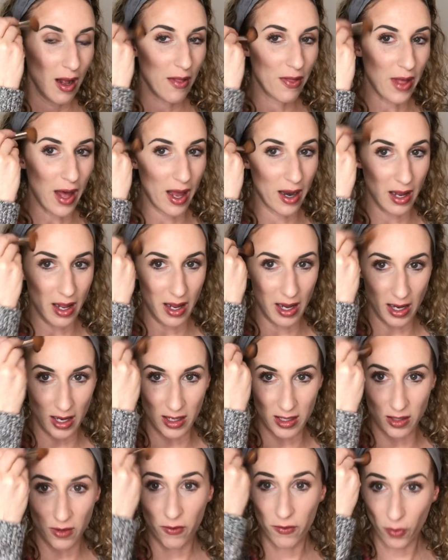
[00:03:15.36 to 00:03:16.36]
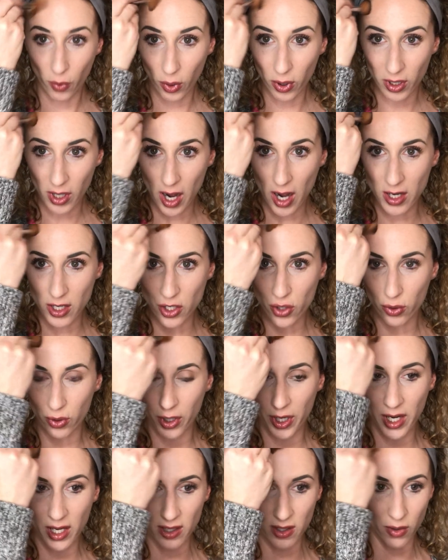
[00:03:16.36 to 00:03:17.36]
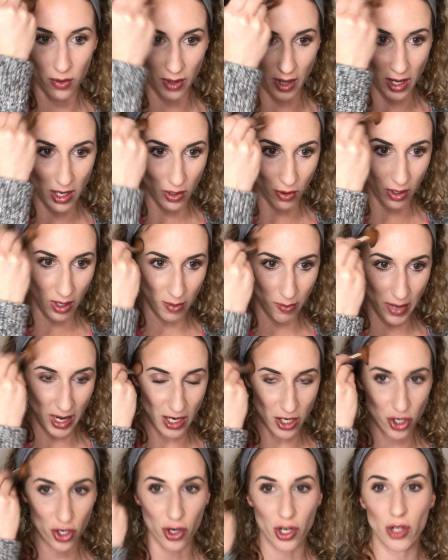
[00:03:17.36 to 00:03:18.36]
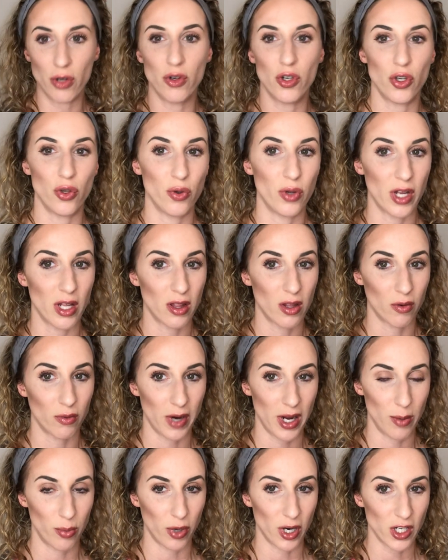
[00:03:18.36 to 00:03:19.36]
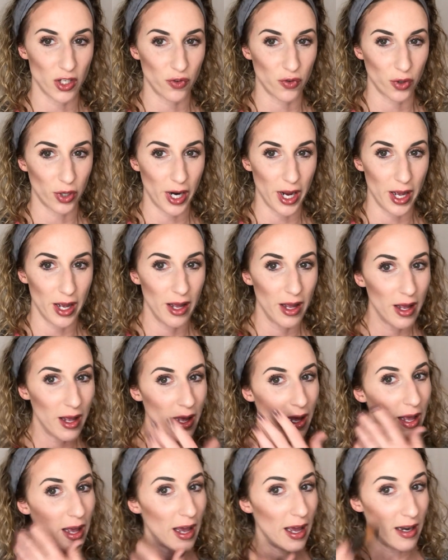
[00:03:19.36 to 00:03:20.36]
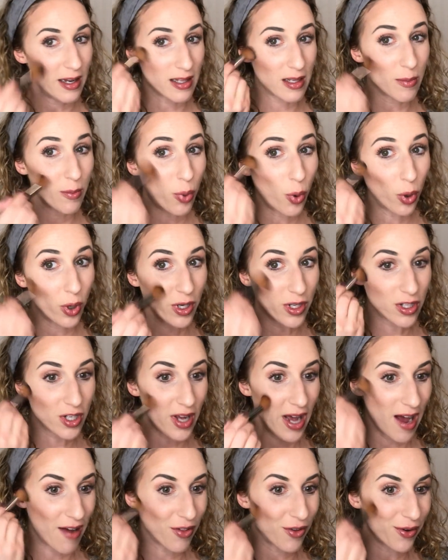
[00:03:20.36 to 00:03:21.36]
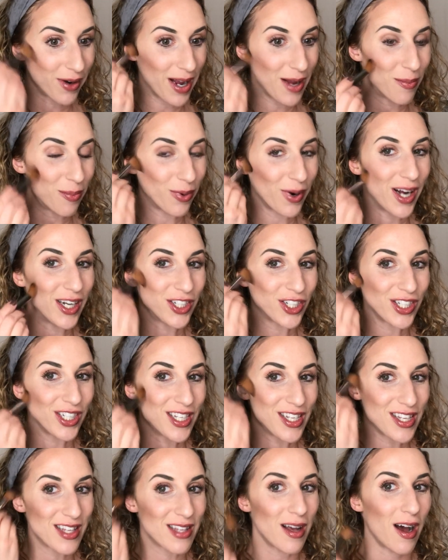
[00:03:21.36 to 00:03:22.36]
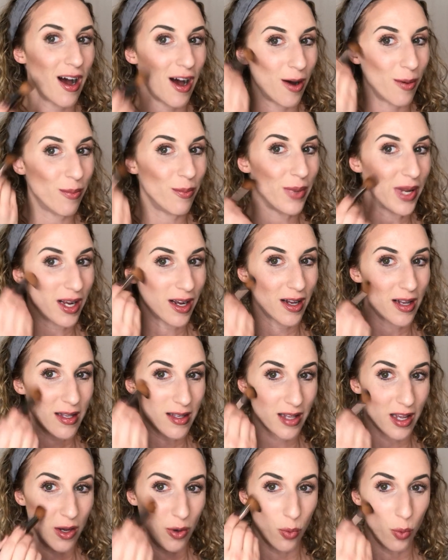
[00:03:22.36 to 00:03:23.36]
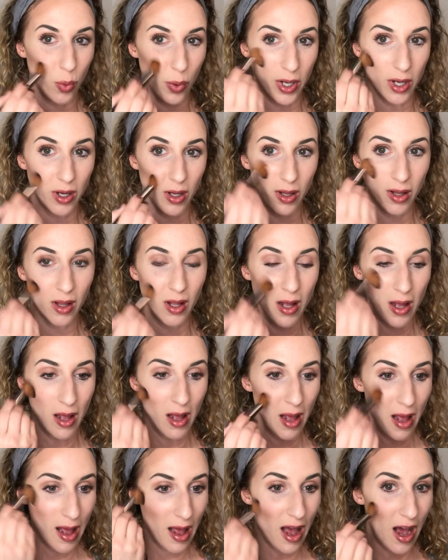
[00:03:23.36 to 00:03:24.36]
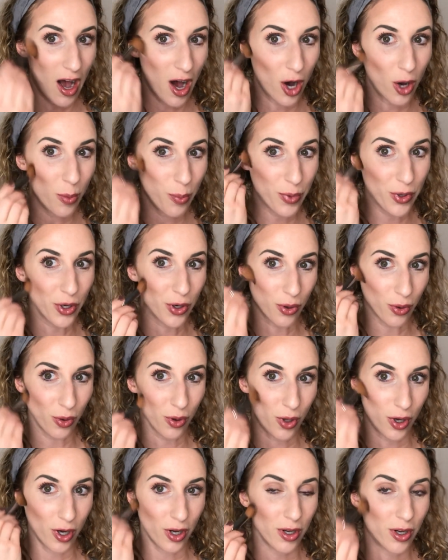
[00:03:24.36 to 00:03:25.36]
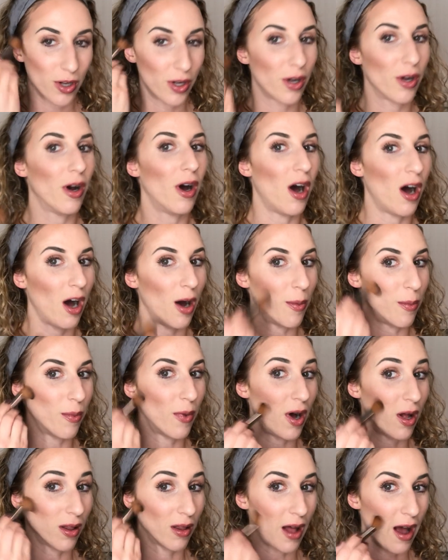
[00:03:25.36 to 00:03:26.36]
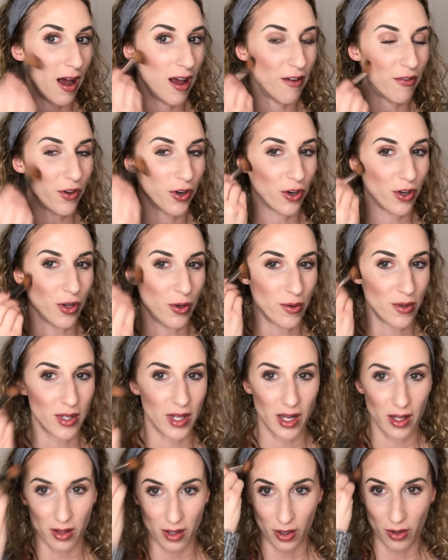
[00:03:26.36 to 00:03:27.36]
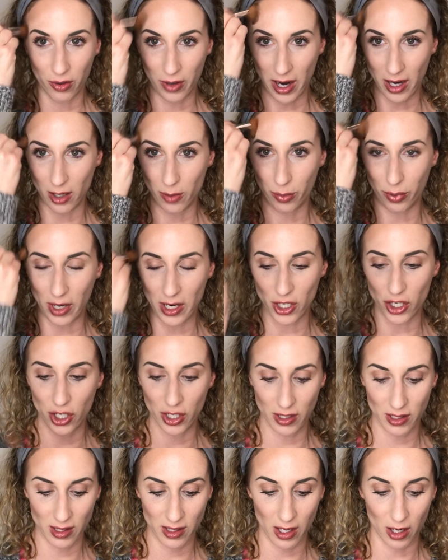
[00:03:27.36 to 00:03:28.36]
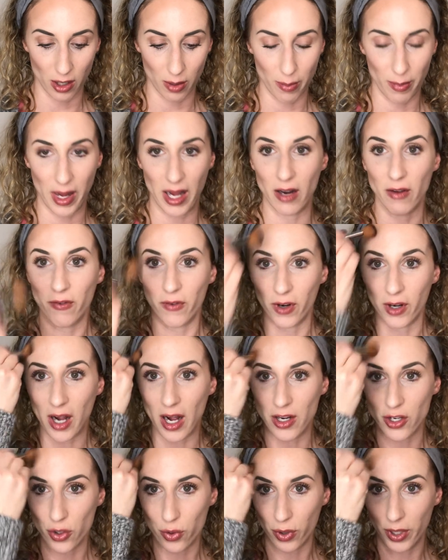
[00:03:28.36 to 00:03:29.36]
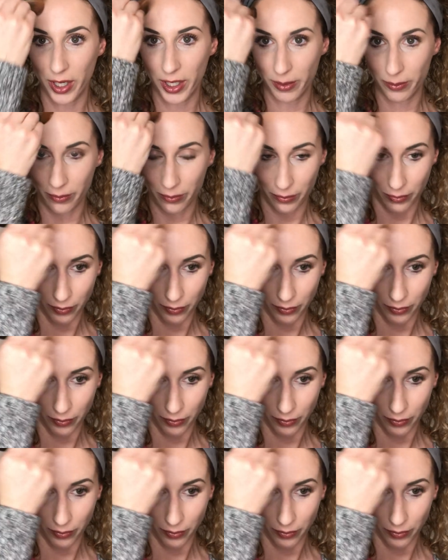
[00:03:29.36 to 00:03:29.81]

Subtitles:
that is for contouring so that you can make sure you do get the right brush for it. It is important to have the right brushes because it will help your look a lot if you're using the correct brushes that are made for contouring.